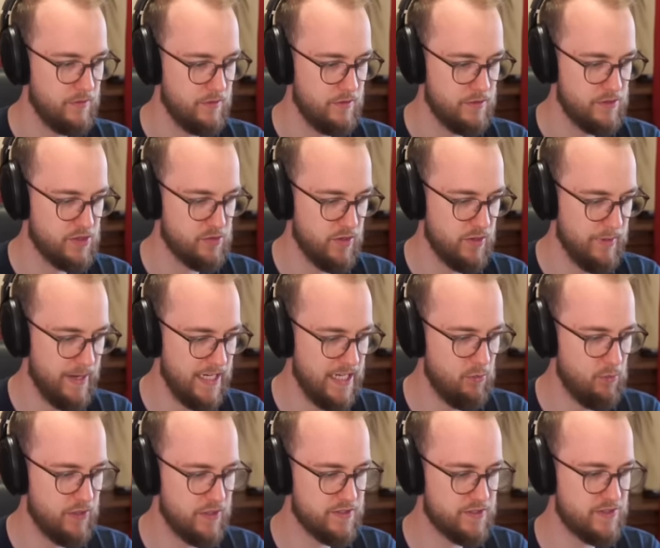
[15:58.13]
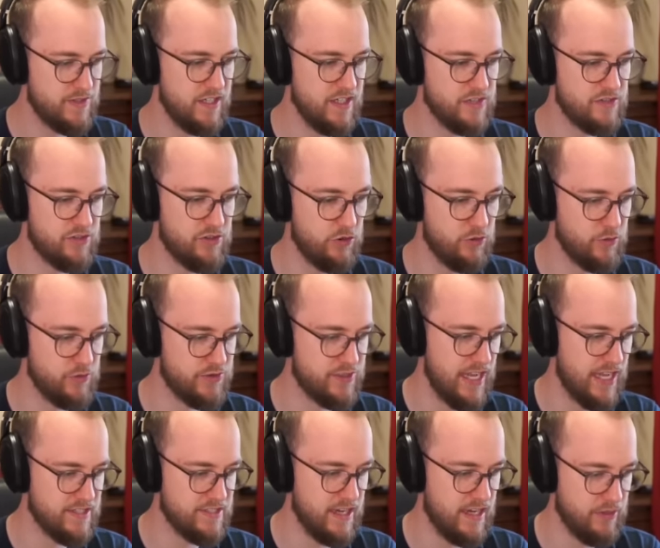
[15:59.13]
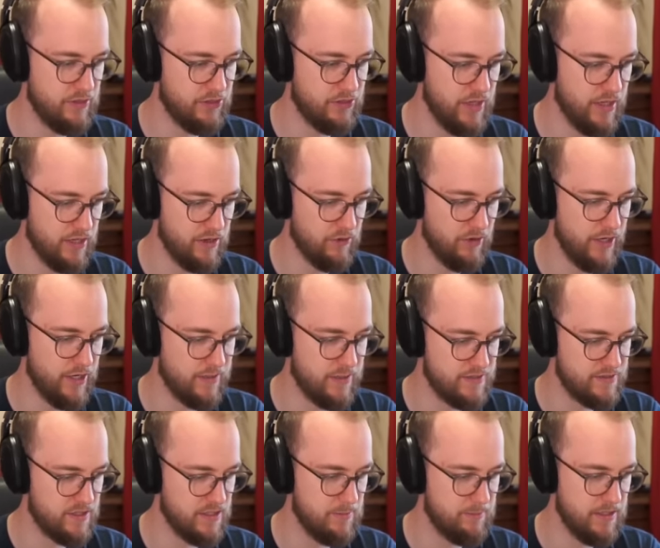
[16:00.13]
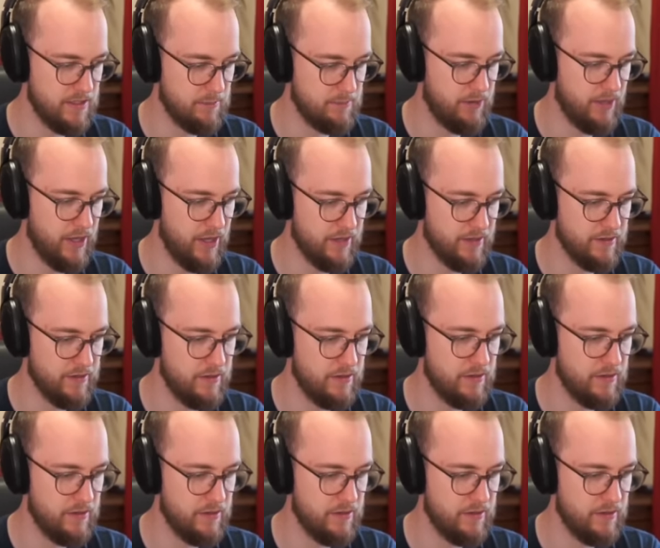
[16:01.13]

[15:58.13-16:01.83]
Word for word: So we mainly want to sit in circle stance, I think, right? That's gonna be the plan.